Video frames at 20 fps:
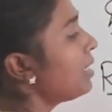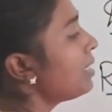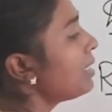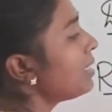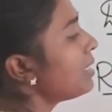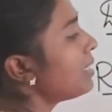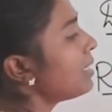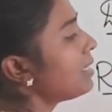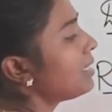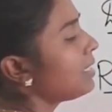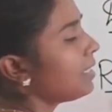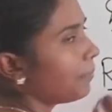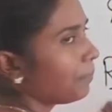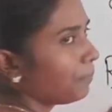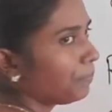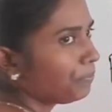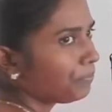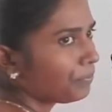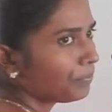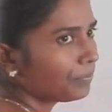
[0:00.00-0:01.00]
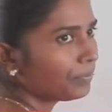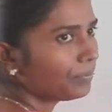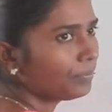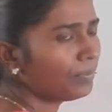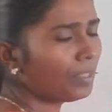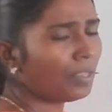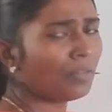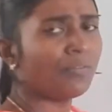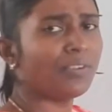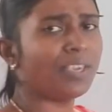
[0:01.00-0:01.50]
system.
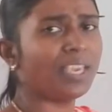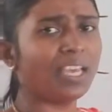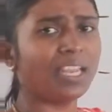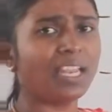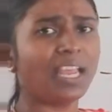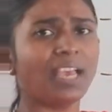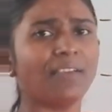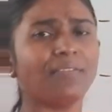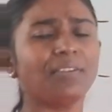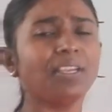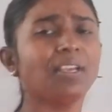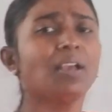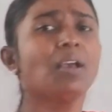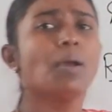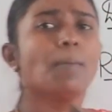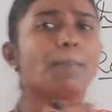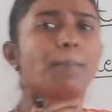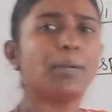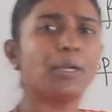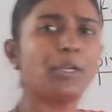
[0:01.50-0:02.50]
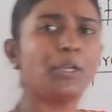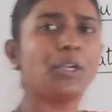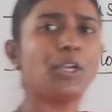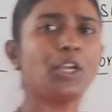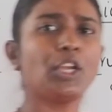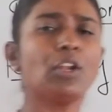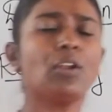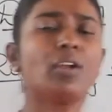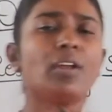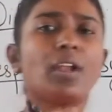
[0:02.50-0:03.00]
We are having
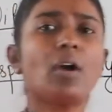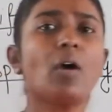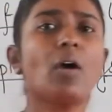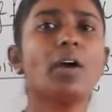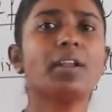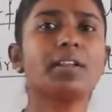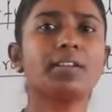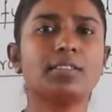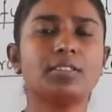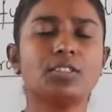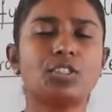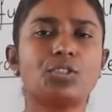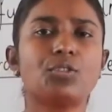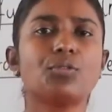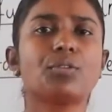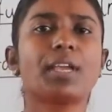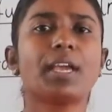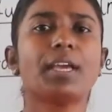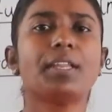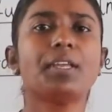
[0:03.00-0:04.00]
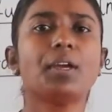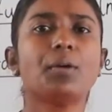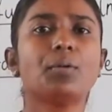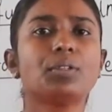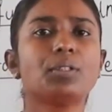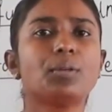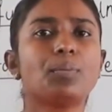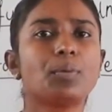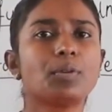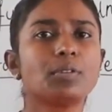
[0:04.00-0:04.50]
particular organs to carry
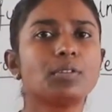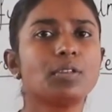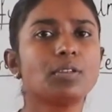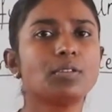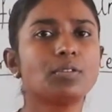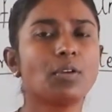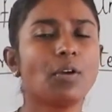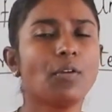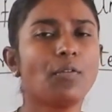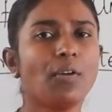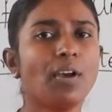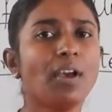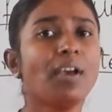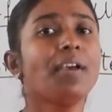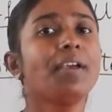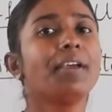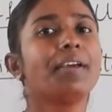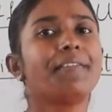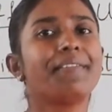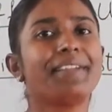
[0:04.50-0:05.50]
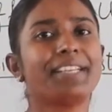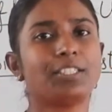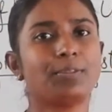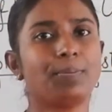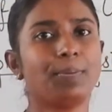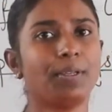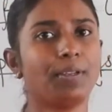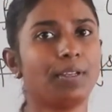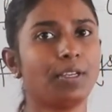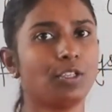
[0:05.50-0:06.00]
out the process of
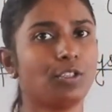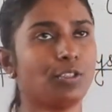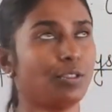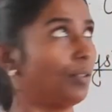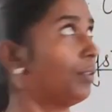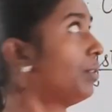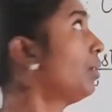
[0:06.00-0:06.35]
respiration.